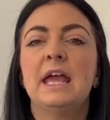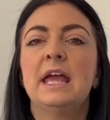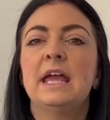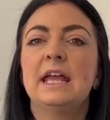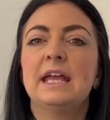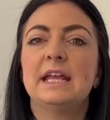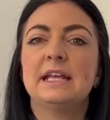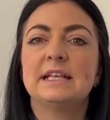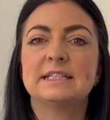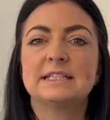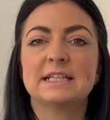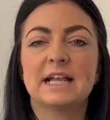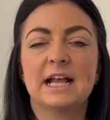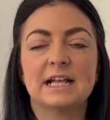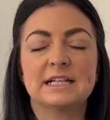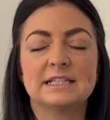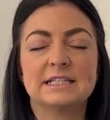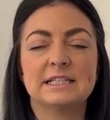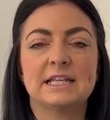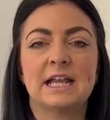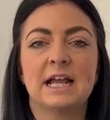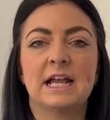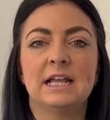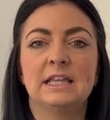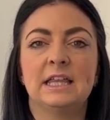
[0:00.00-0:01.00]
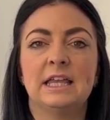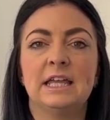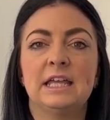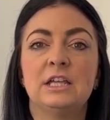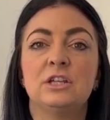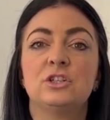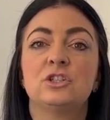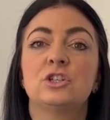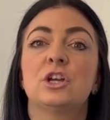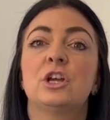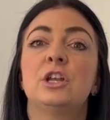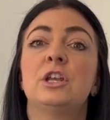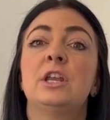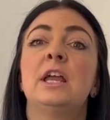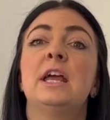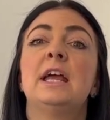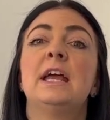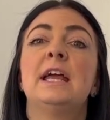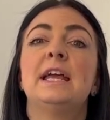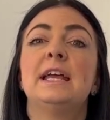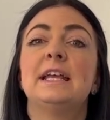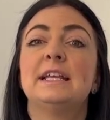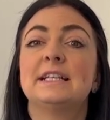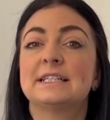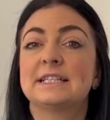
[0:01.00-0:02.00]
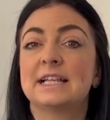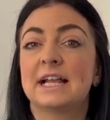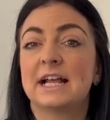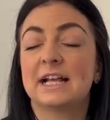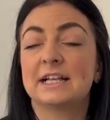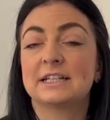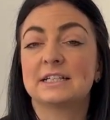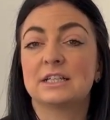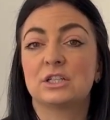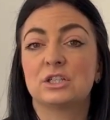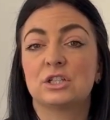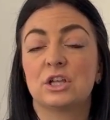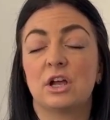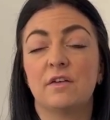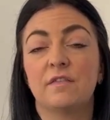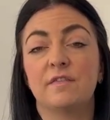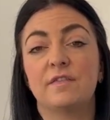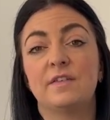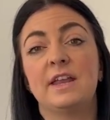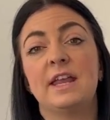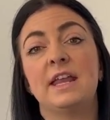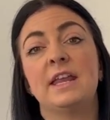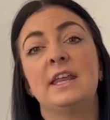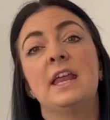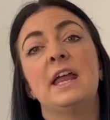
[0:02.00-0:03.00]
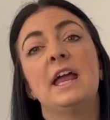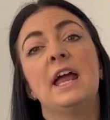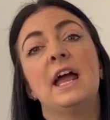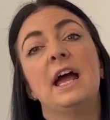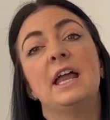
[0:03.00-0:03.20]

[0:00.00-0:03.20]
It starts the dilation, it starts the softening,